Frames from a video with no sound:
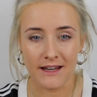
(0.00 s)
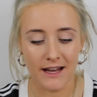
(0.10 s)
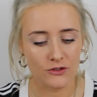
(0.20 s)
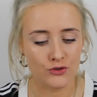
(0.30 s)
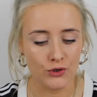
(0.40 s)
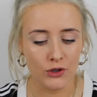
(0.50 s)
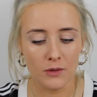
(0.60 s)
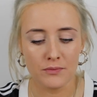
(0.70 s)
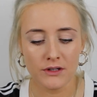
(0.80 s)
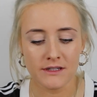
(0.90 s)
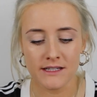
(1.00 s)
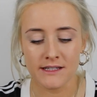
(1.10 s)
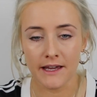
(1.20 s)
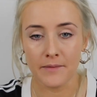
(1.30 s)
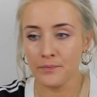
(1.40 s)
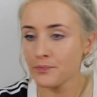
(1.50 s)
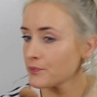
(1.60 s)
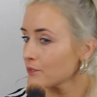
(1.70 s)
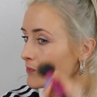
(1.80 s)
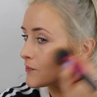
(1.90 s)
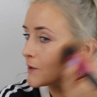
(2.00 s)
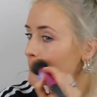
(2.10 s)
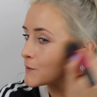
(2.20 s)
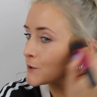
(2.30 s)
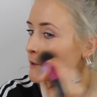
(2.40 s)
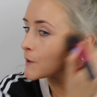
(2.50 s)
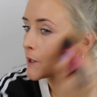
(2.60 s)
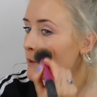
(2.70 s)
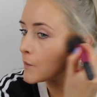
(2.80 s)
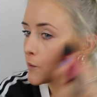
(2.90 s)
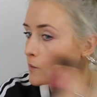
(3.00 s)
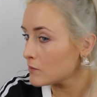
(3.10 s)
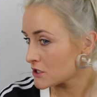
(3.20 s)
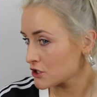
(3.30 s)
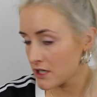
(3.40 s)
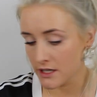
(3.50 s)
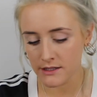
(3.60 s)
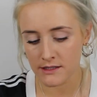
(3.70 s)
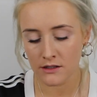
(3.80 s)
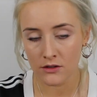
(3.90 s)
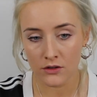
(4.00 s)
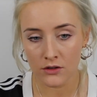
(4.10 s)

a natural bronzy skin. I'm just going to go up my cheeks.